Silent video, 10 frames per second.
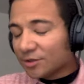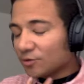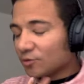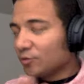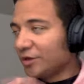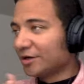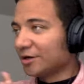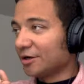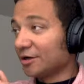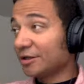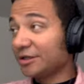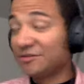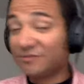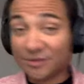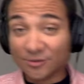we're all
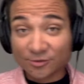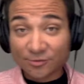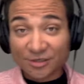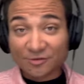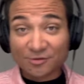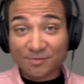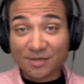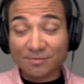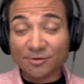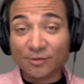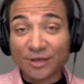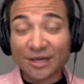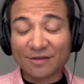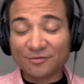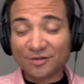individuals, we're different people, we
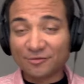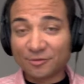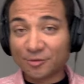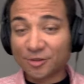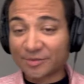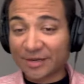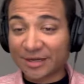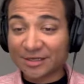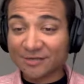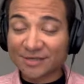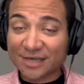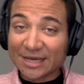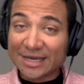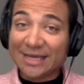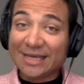have different perspectives,
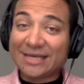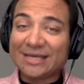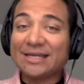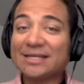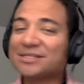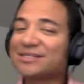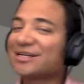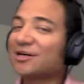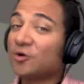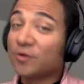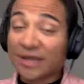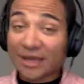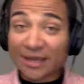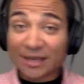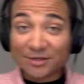and it is
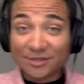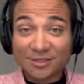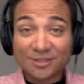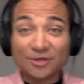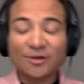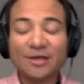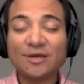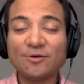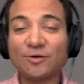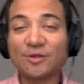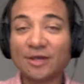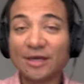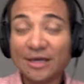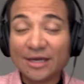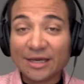okay to disagree with
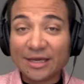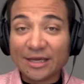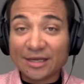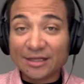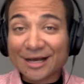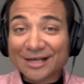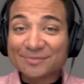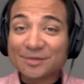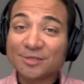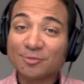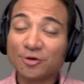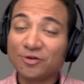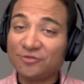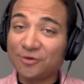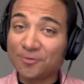a classmate's point
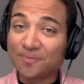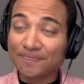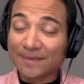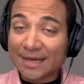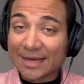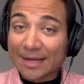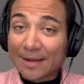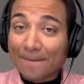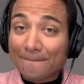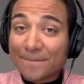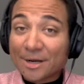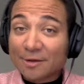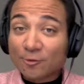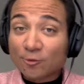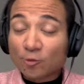of view.
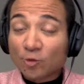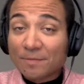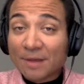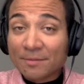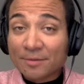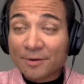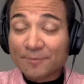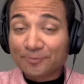But remember,